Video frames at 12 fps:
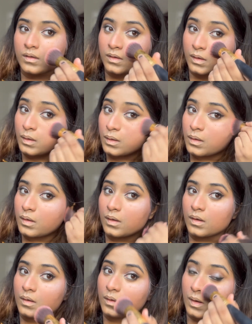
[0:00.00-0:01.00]
See,
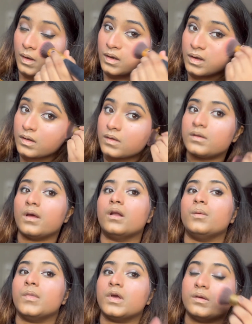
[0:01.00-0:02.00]
it instantly
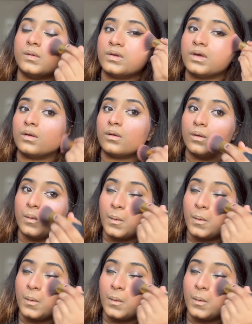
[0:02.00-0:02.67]
makes your skin glow.